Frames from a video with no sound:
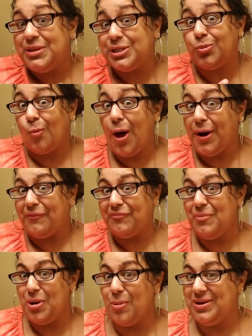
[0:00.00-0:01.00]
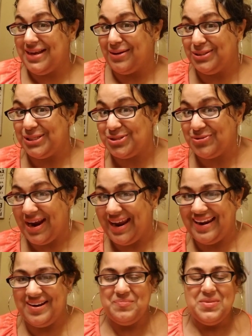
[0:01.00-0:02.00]
this water from going down this
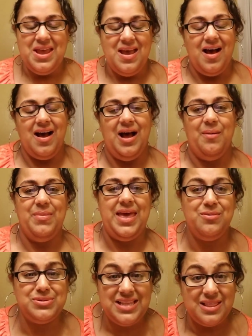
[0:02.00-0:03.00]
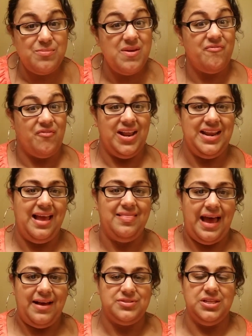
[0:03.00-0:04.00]
drain. And it was a little bit funny. I
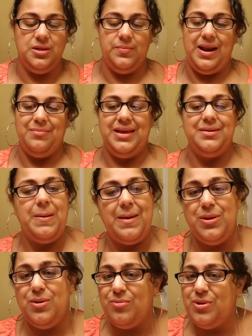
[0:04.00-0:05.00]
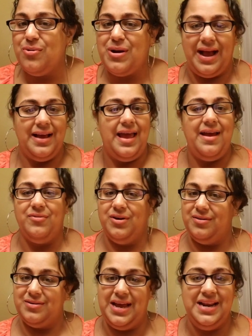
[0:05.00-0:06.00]
laughed a little bit. I'm like, "Baby, you're not
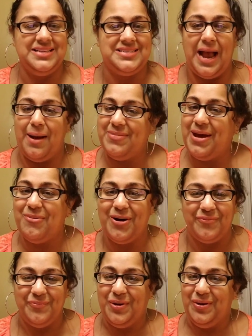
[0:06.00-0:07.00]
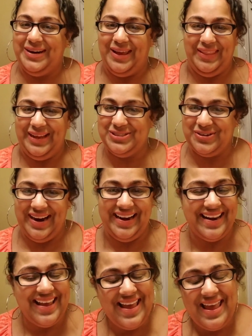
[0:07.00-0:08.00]
ever going to stop that water from going down that
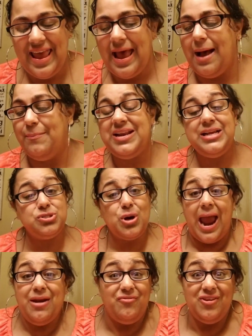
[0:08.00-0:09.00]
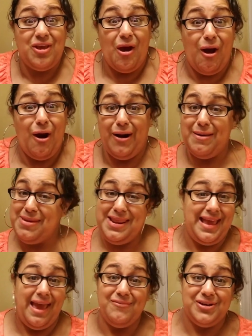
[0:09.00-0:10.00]
drain." But he tried really hard. I mean,
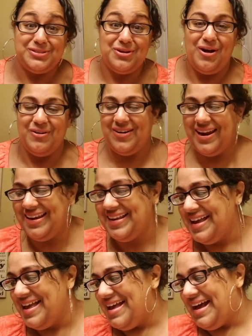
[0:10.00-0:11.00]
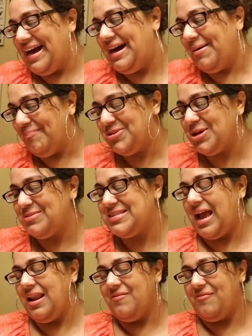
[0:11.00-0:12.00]
he gave it his all, right? So it was
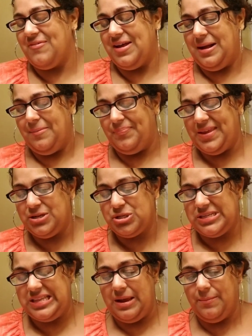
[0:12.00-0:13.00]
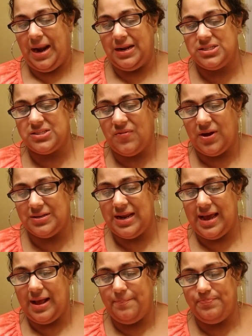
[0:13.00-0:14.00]
kind of interesting, but I just felt
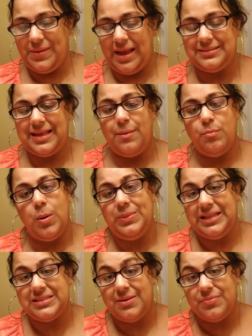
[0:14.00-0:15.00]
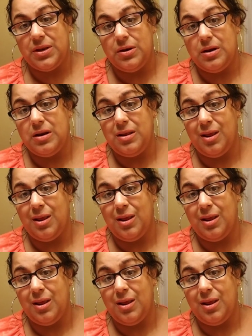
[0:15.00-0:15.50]
at that moment that something,